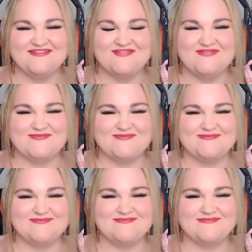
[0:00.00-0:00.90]
I'm gonna
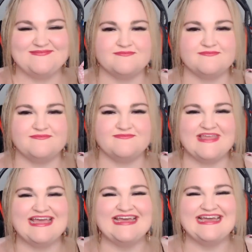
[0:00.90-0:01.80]
eat his cheese. Peter
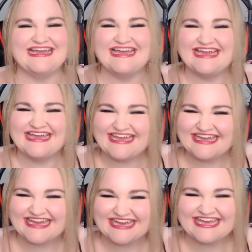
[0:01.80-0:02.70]
doesn't
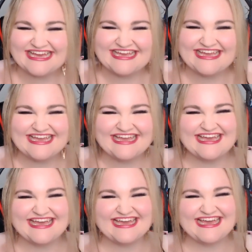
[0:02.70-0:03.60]
like the
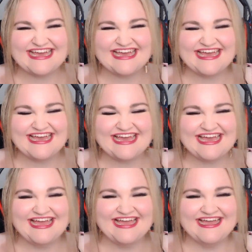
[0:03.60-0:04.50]
knobbies,
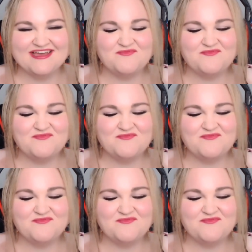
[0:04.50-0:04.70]
darling.